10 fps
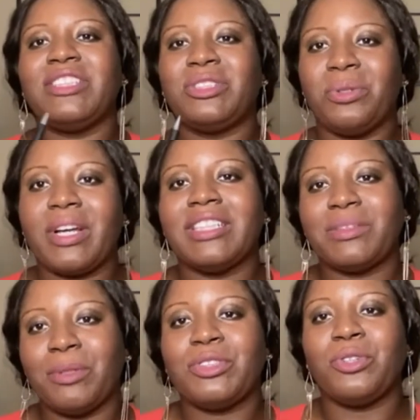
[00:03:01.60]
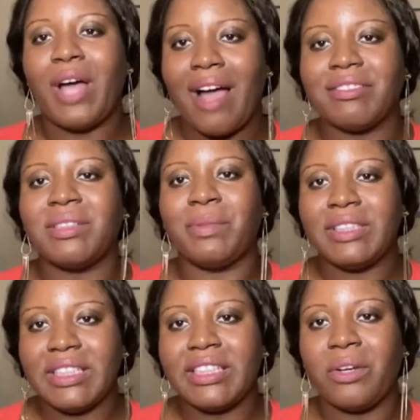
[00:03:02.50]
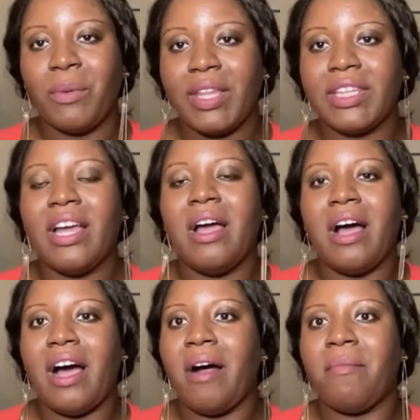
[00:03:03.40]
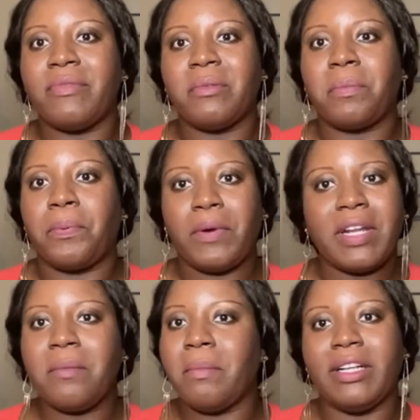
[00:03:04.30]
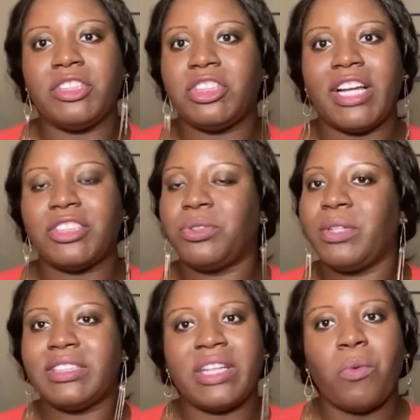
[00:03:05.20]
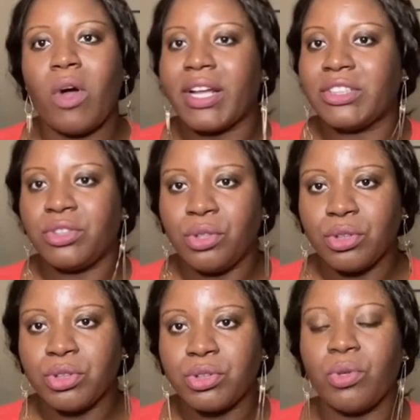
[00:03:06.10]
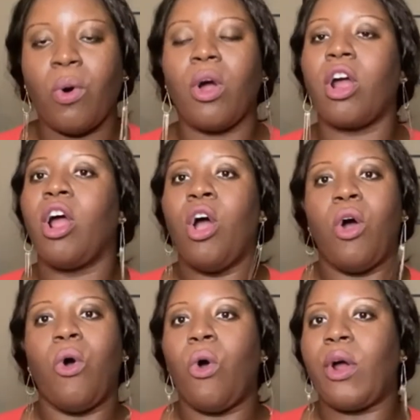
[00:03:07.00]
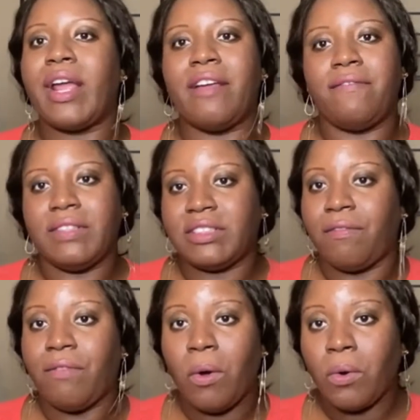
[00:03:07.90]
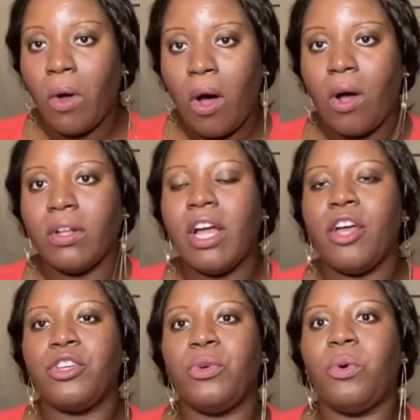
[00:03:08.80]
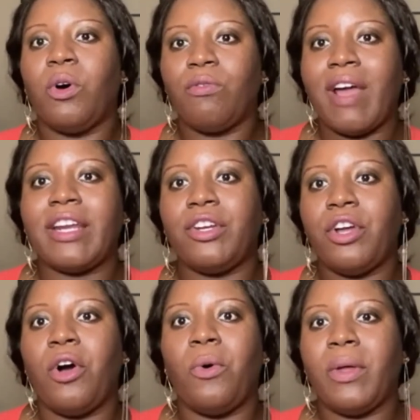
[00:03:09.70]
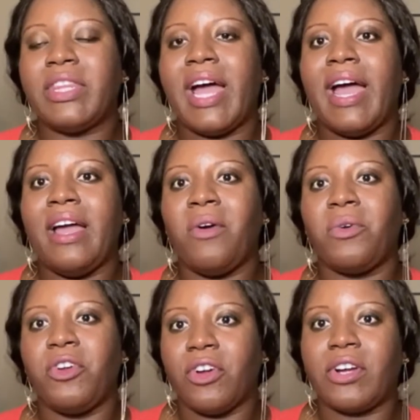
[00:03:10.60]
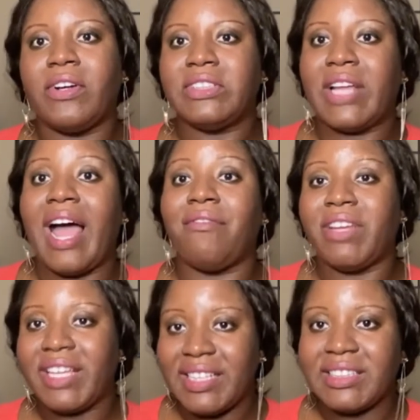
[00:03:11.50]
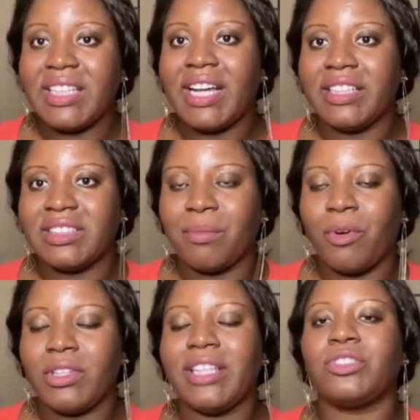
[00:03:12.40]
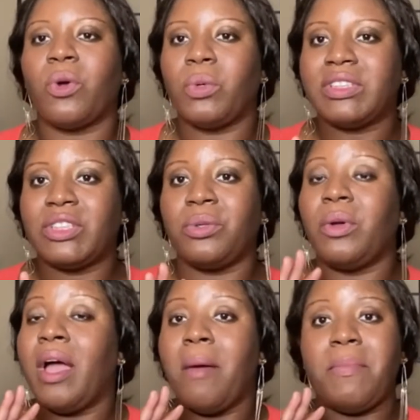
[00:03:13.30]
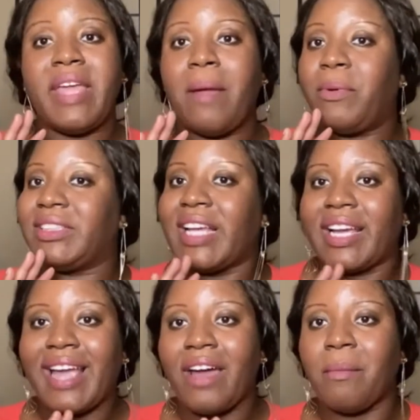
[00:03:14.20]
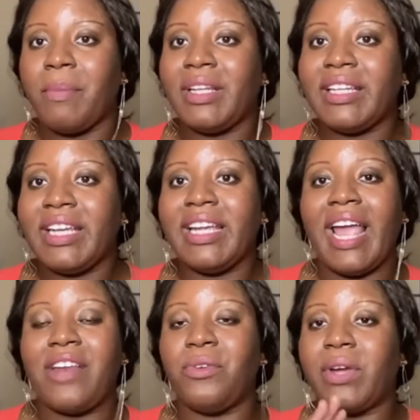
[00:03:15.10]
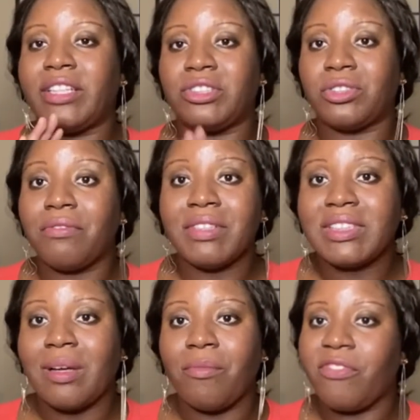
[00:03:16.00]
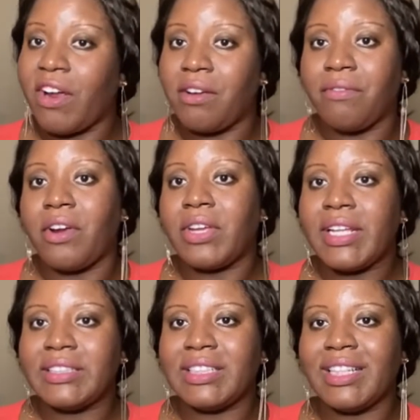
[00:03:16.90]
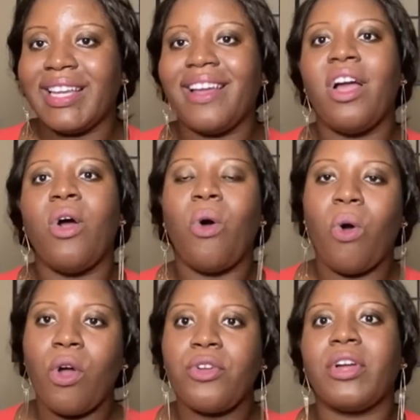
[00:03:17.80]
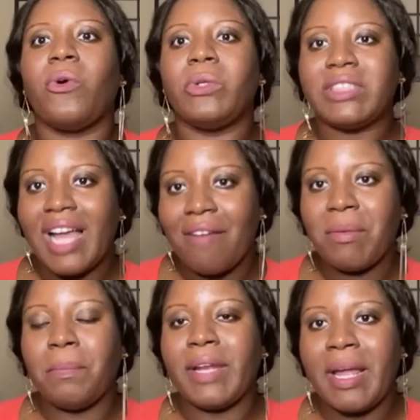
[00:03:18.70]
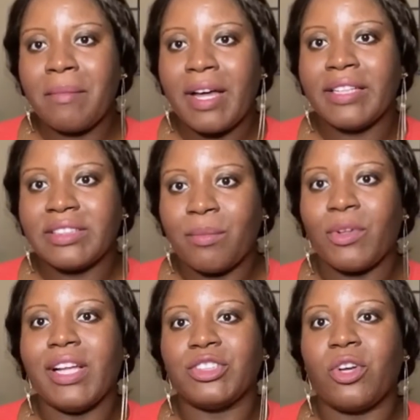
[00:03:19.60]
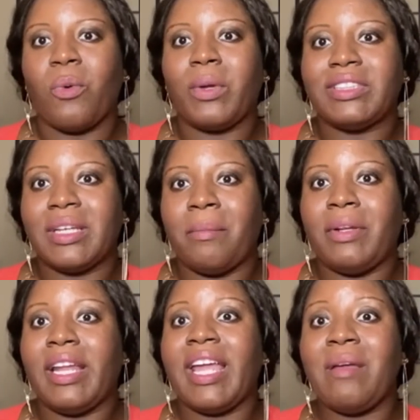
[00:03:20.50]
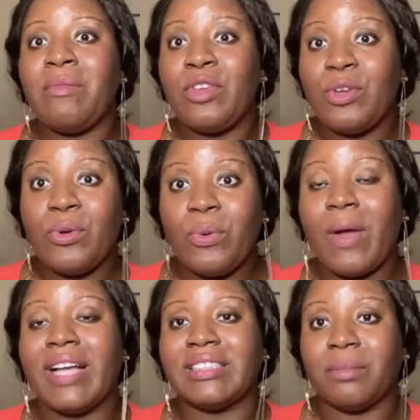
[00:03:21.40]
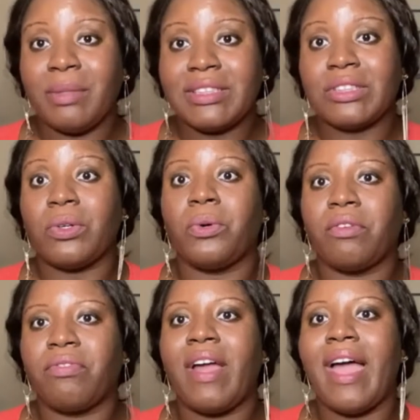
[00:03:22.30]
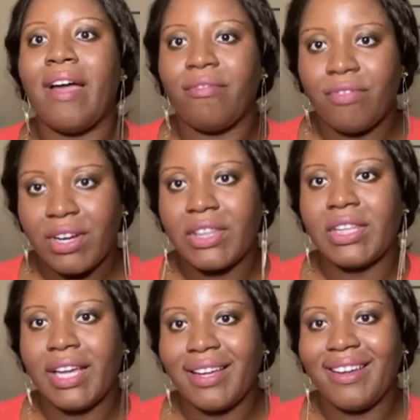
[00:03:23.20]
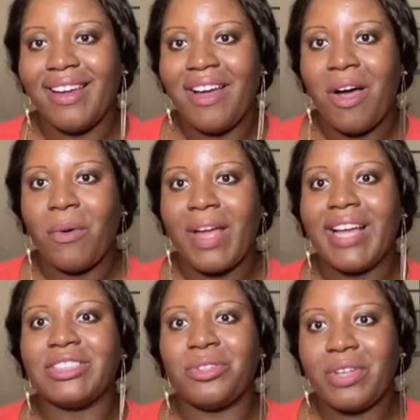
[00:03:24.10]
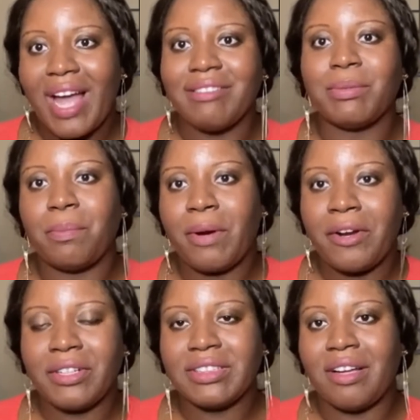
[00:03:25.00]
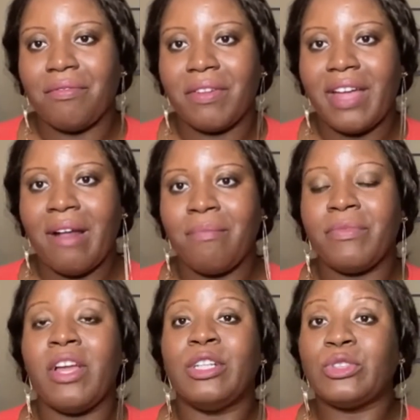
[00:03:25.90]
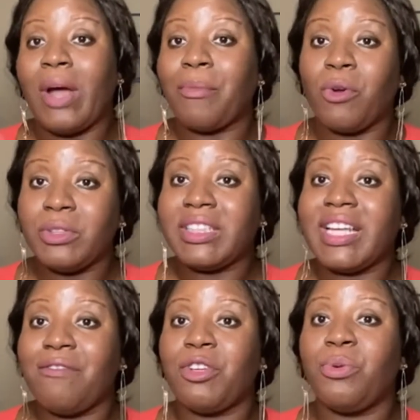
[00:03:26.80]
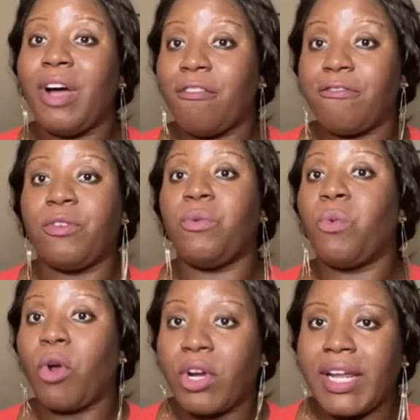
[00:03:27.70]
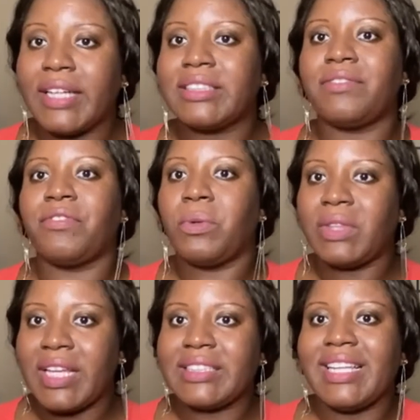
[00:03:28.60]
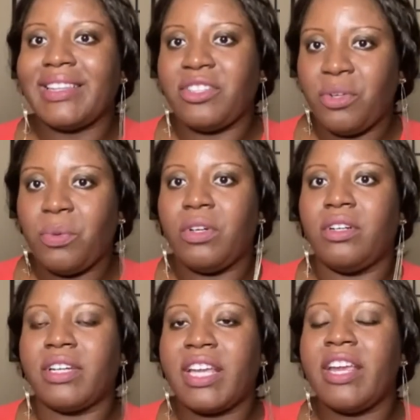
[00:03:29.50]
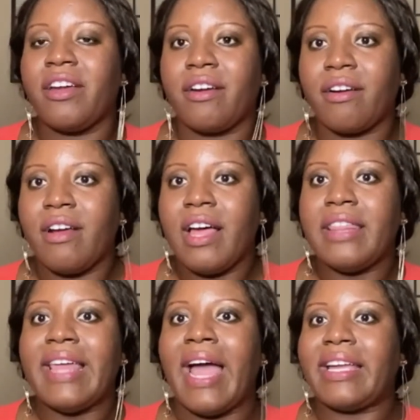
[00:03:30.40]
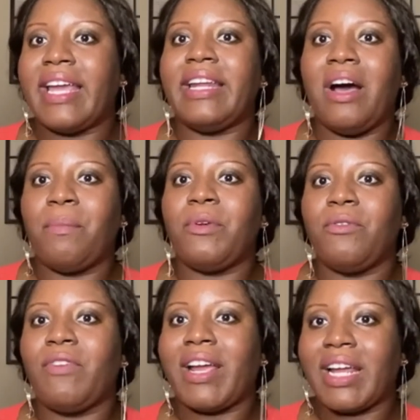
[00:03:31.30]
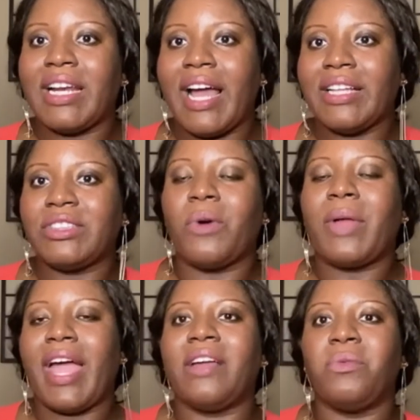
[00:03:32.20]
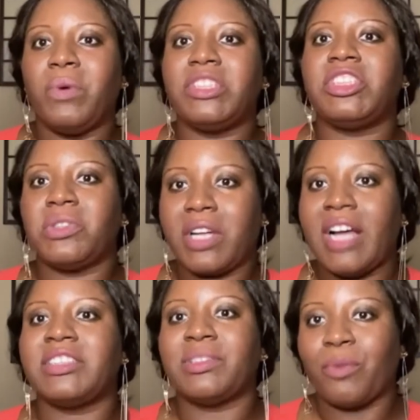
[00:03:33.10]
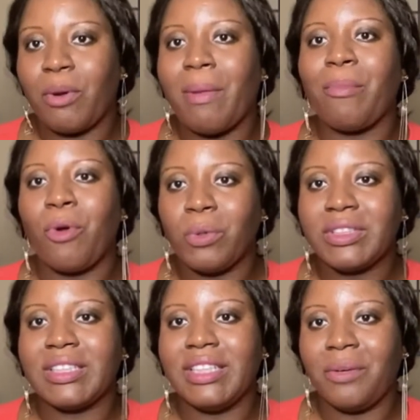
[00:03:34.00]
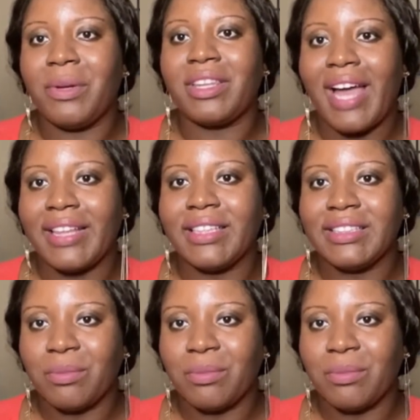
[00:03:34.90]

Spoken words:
two customers you'll have to be dealing with pretty much as soon as they walk into your store, or if it's a phone call. You will already know that you're going to have an easy customer that's going to be able to take accountability and you can service them very, very easily. Or you're going to have a blame customer that's going to blame you as the business owner for everything. Okay, so you have to prepare yourself for that. So I'm going to give you a few wordings, few things that you will hear that can help you recognize, okay, which customer am I going to deal with at this